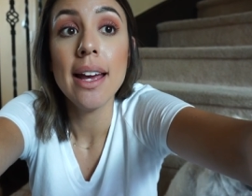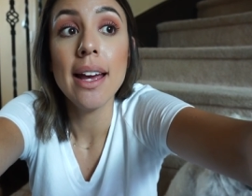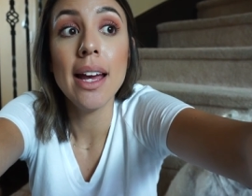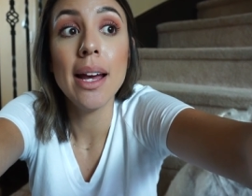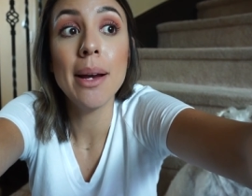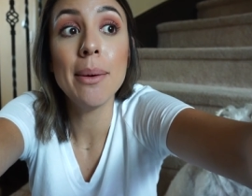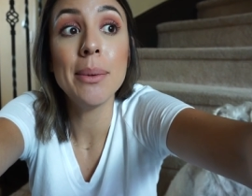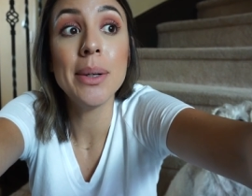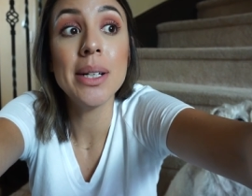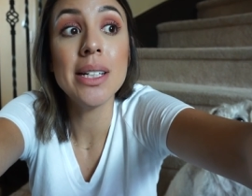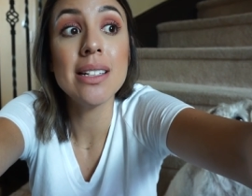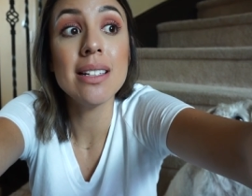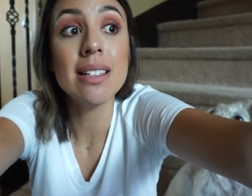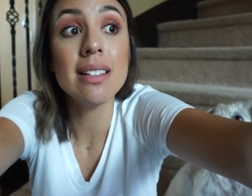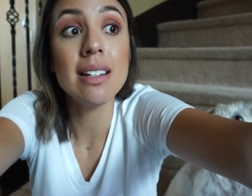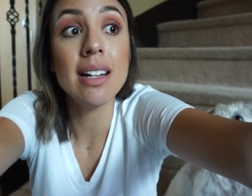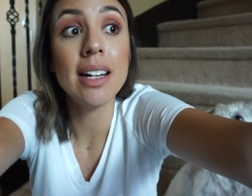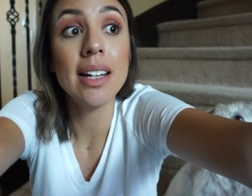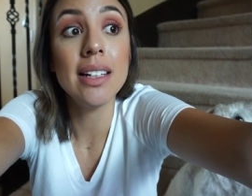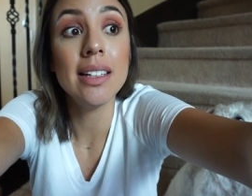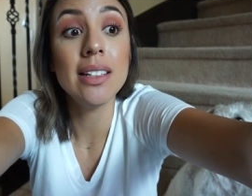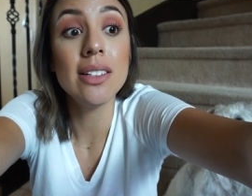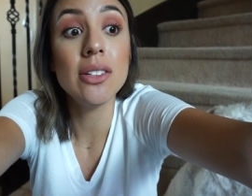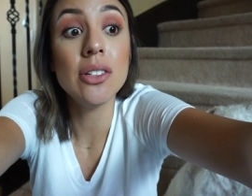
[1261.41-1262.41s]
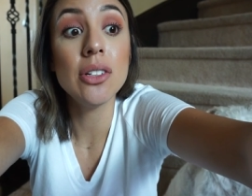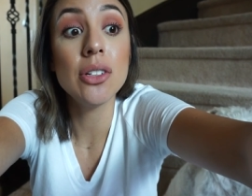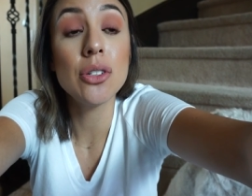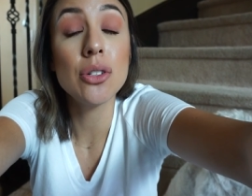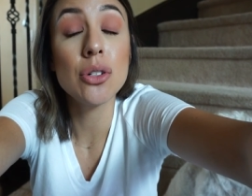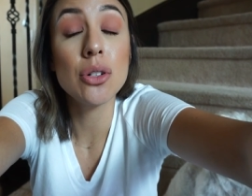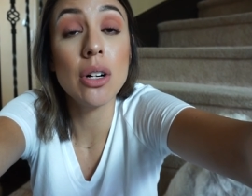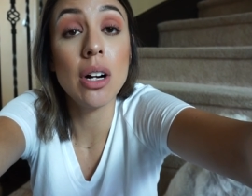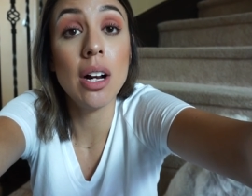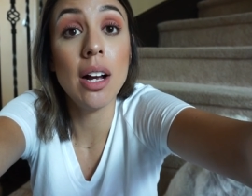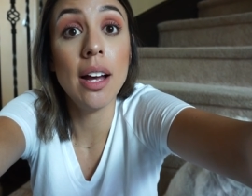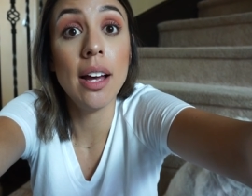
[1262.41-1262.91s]
and we decided to
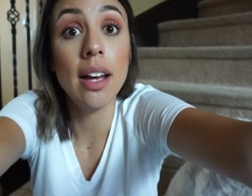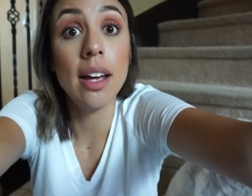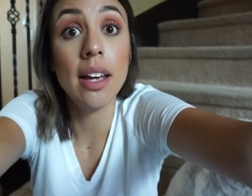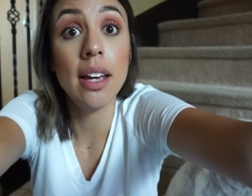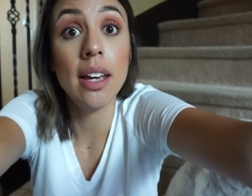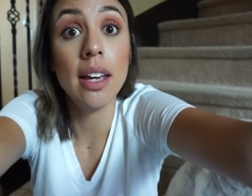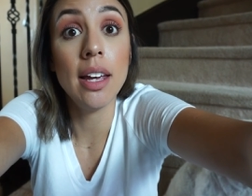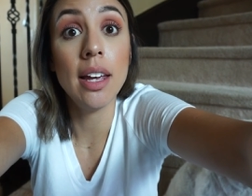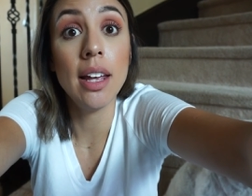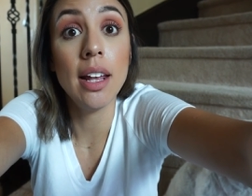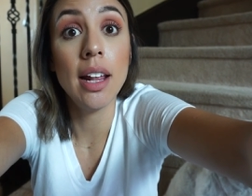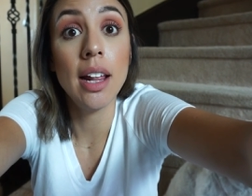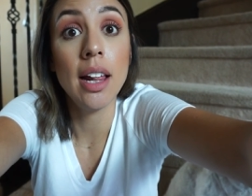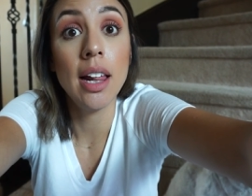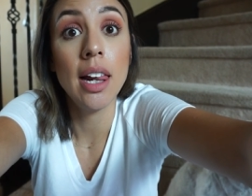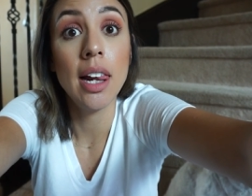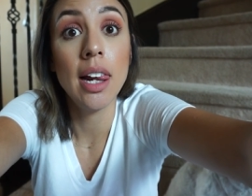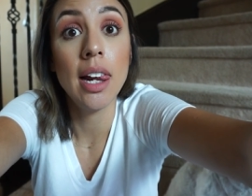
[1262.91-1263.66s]
try